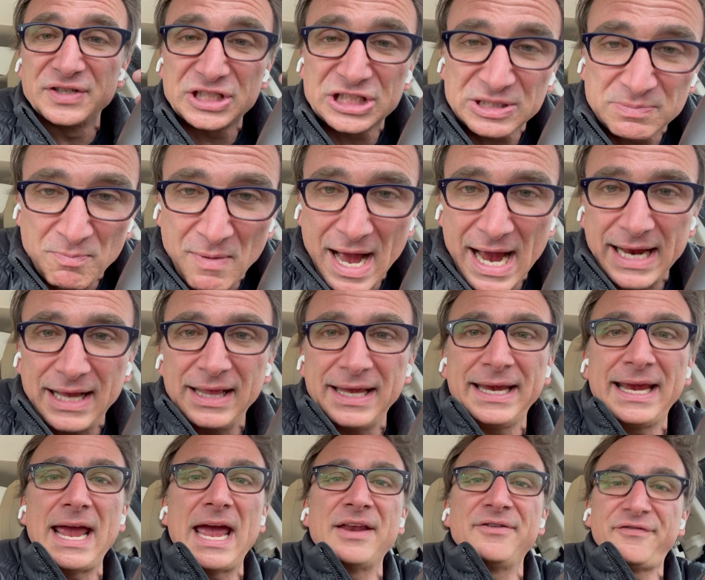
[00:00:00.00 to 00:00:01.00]

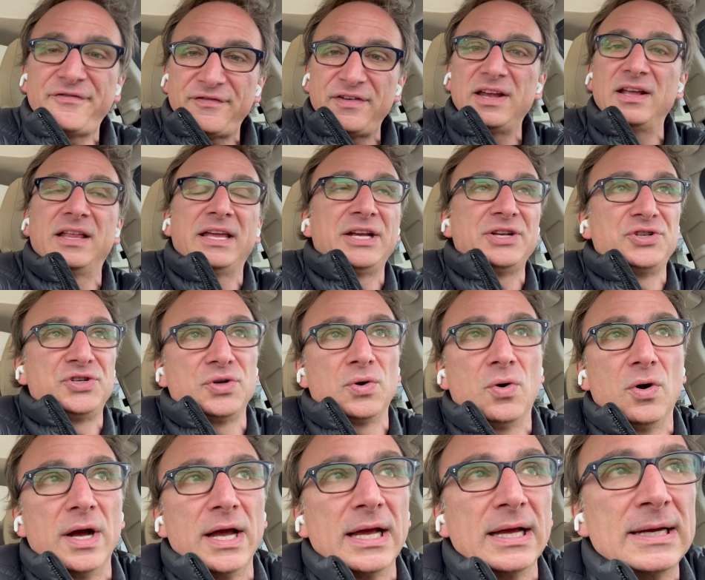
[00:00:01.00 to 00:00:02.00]
smiling and feeling
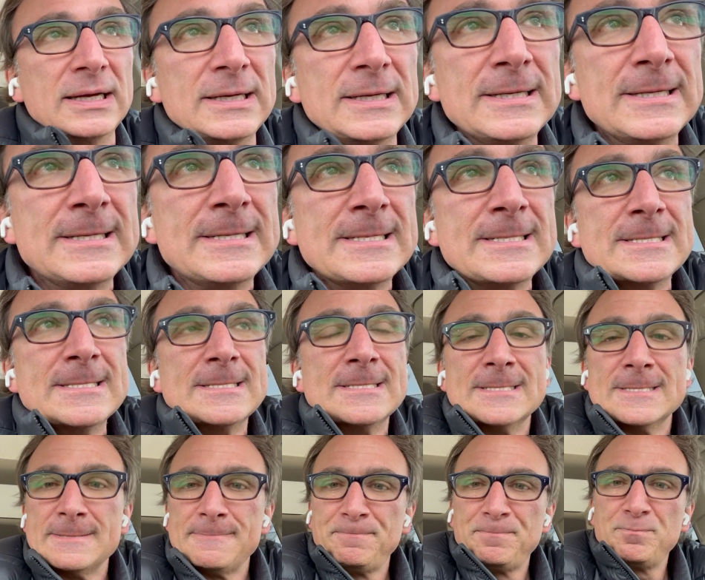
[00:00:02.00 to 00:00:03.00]
joy
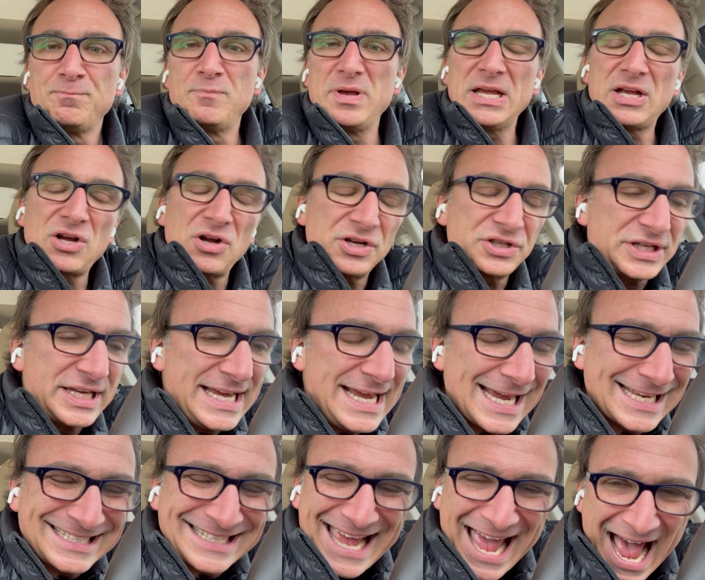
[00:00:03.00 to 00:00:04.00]
because he
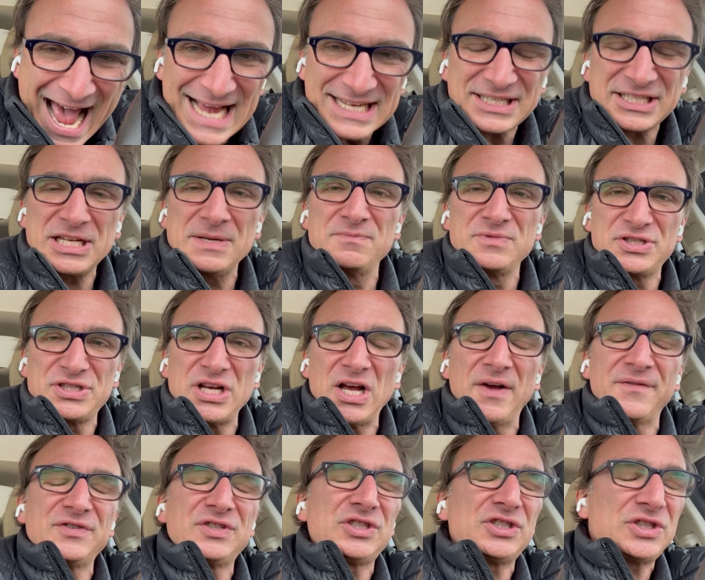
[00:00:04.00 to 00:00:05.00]
had cast
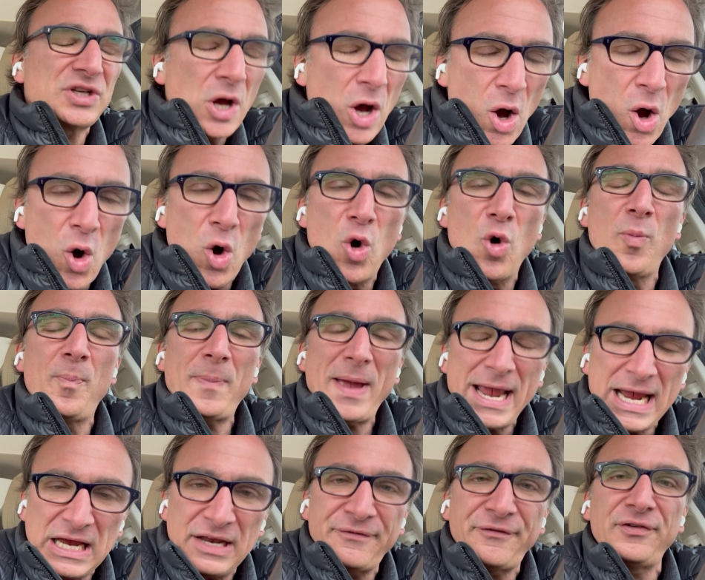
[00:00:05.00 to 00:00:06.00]
himself so
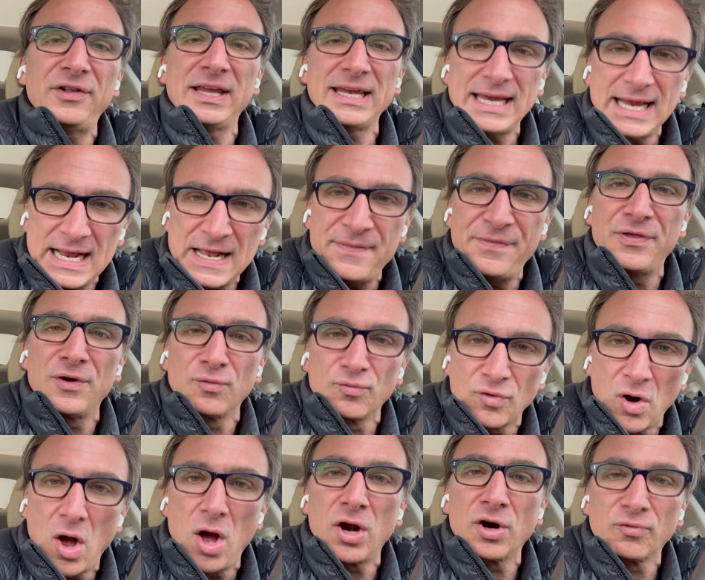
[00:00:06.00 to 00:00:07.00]
painfully in the
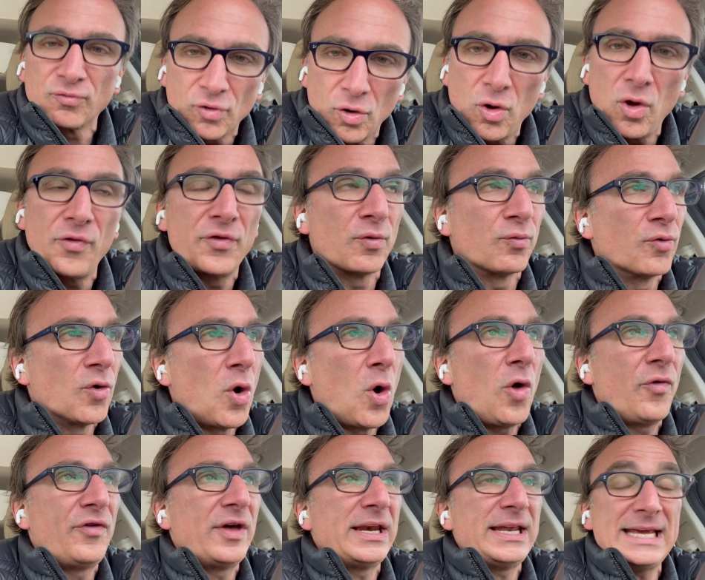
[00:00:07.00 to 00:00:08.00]
wrong role, the
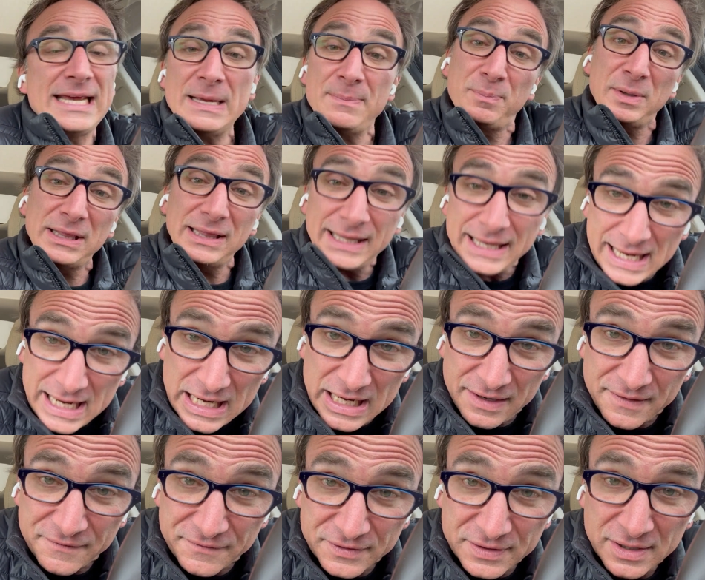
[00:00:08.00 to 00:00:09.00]
role that he
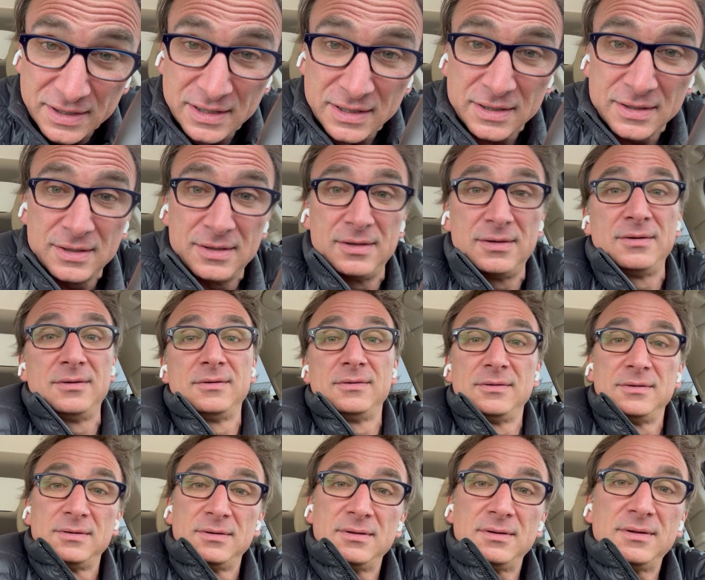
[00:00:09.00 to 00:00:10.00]
believed,
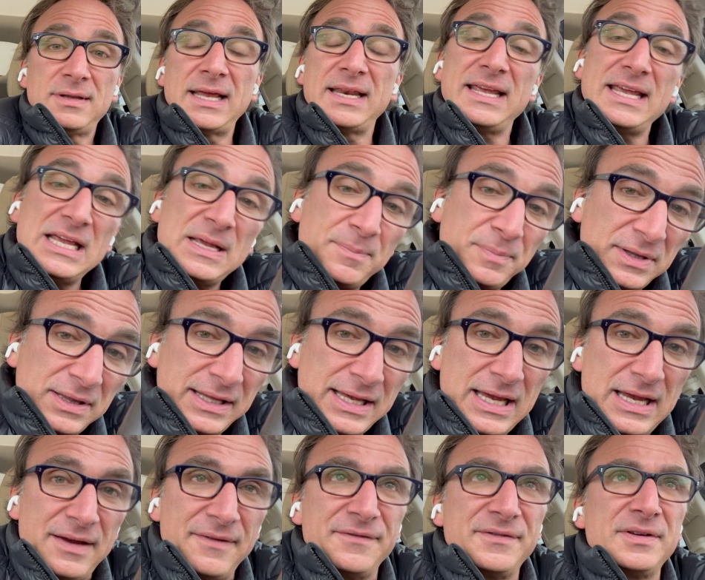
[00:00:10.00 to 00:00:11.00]
that he
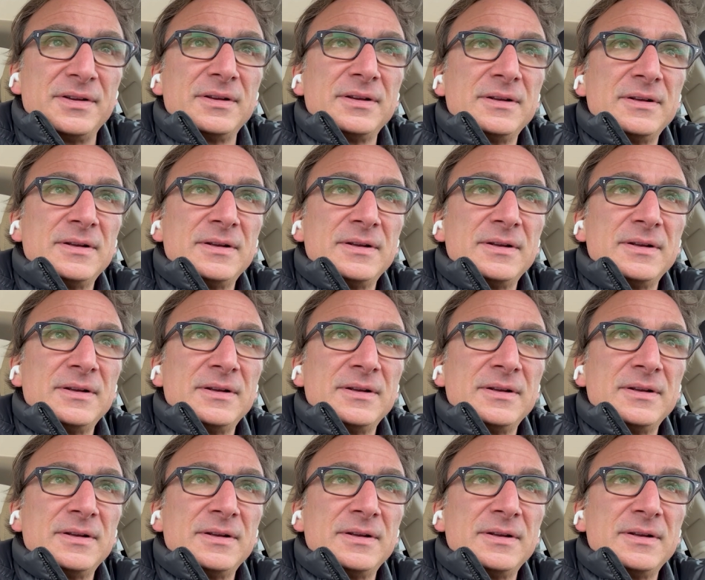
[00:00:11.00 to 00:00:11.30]
believed